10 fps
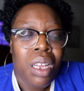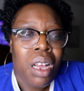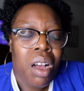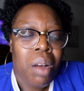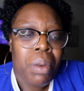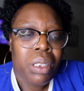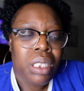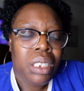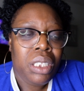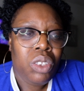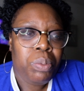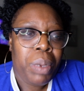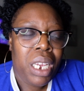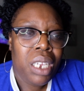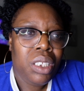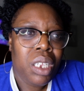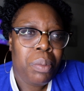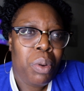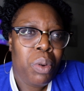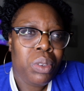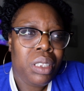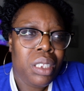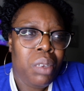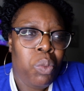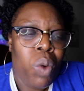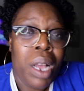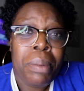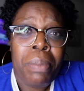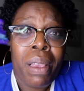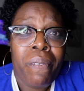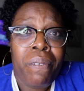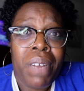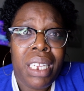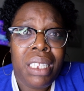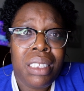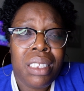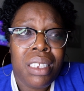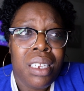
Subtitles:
on this page they posted one big fight.